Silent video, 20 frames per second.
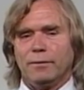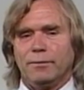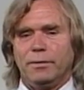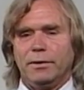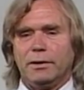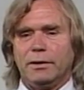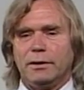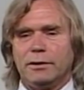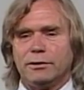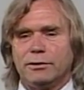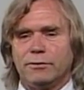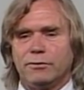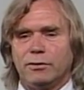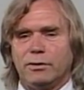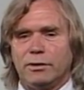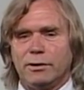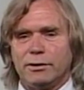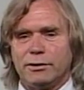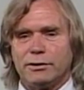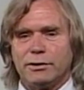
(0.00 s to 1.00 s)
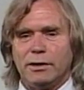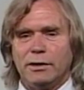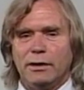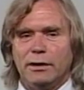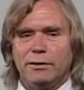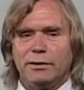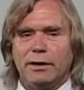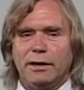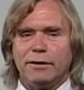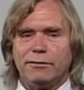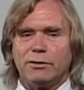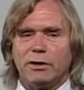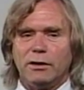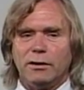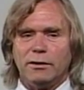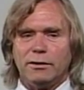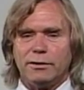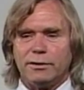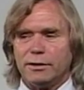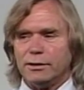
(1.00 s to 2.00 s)
Because, of course, they have to
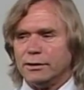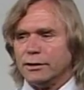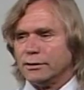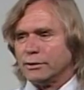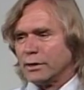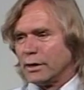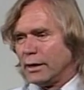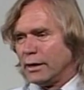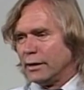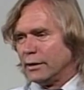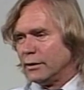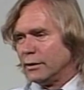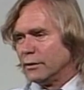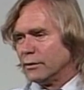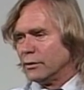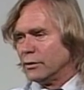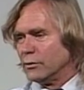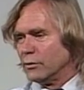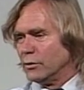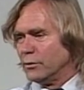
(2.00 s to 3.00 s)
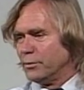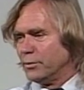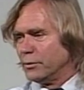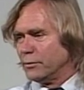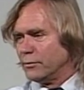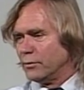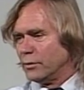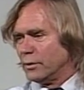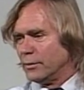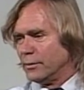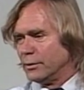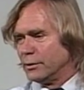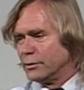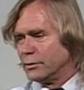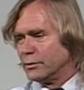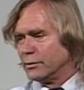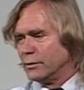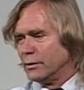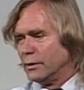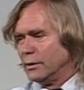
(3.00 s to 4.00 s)
learn to design their own
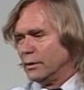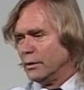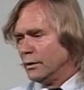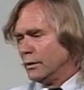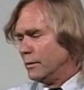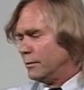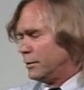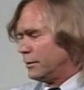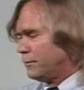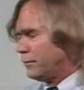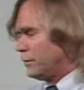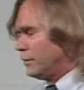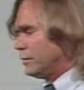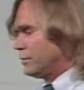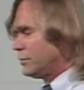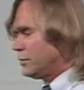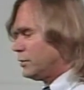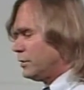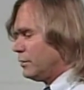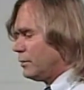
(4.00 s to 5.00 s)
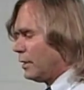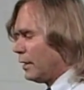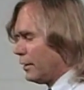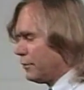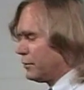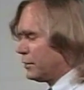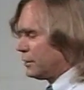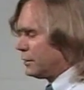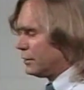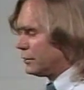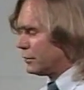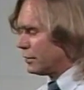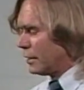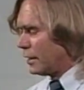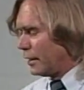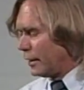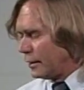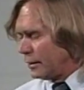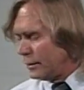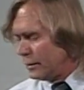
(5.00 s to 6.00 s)
performance. But first, you have to
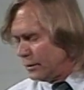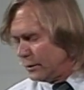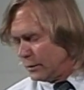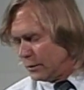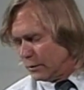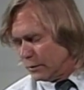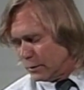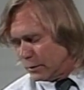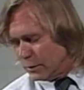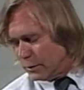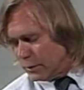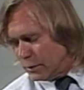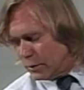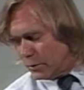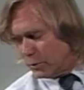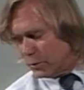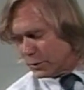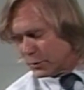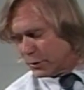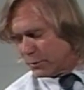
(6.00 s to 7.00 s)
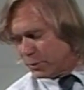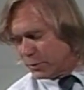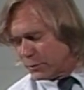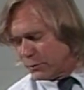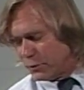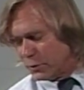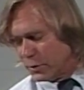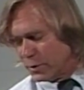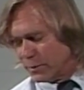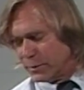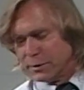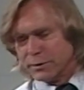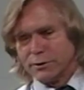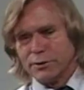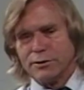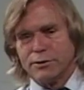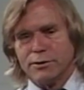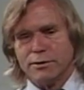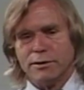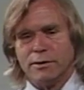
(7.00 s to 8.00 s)
design what the
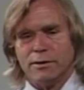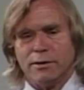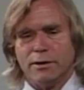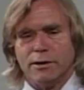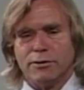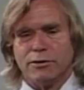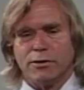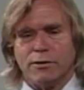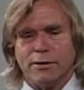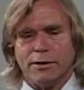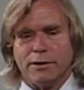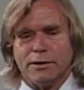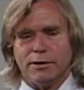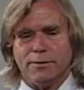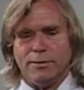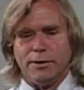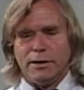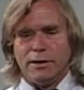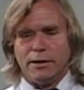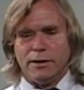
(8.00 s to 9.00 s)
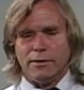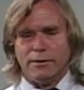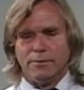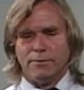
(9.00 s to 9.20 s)
performance is going to be.